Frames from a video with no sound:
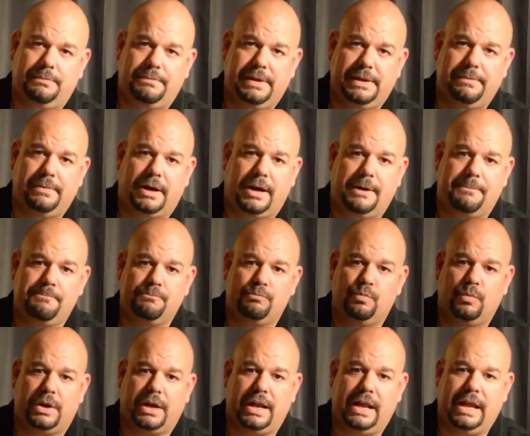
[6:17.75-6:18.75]
Bebop
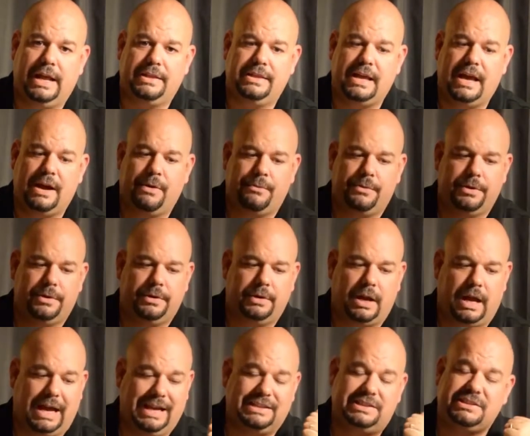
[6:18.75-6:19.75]
when I had that one.
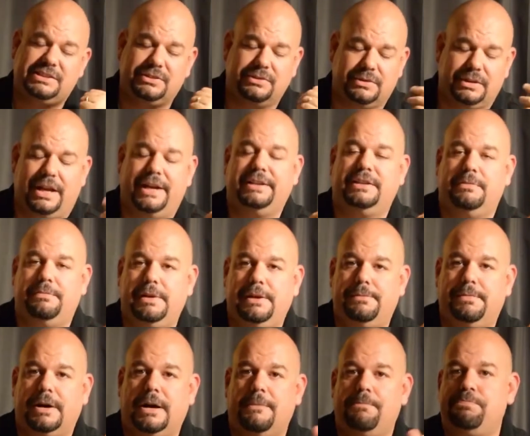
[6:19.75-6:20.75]
I still like the
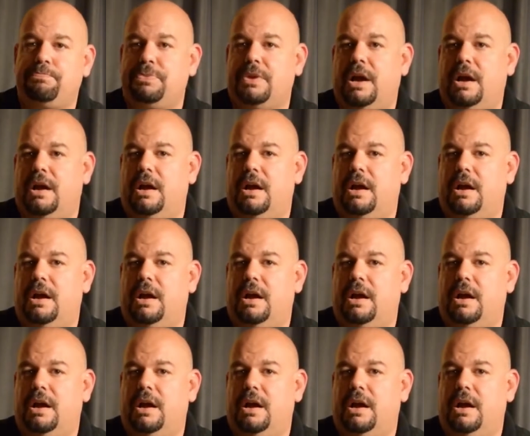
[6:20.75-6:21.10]
Bebop.